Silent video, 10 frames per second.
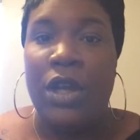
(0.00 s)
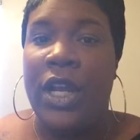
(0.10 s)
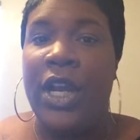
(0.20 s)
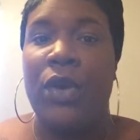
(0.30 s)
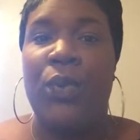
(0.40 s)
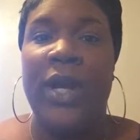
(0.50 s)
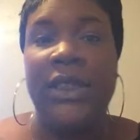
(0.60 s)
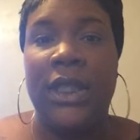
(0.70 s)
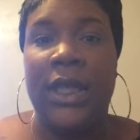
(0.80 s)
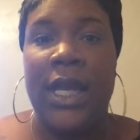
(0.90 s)
Here
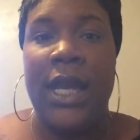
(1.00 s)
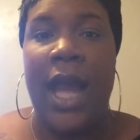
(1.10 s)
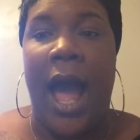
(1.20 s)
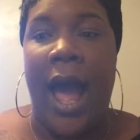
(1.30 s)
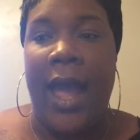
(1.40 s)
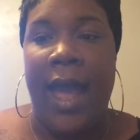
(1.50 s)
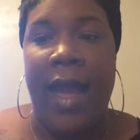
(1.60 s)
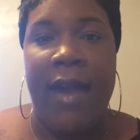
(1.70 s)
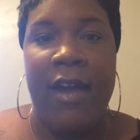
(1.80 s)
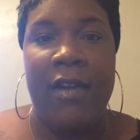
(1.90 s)
recently, I
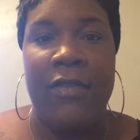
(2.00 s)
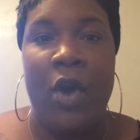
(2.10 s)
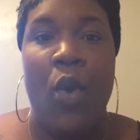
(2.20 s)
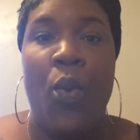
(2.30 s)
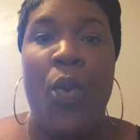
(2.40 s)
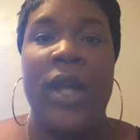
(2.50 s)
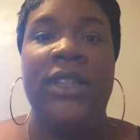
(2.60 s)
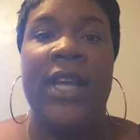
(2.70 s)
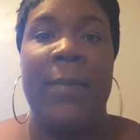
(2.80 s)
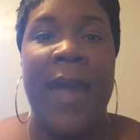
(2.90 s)
have wanted
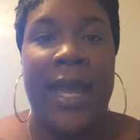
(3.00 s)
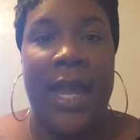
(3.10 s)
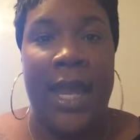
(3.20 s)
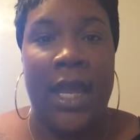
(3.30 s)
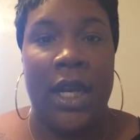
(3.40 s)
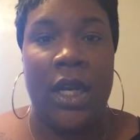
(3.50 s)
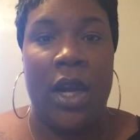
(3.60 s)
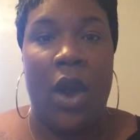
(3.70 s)
to get back in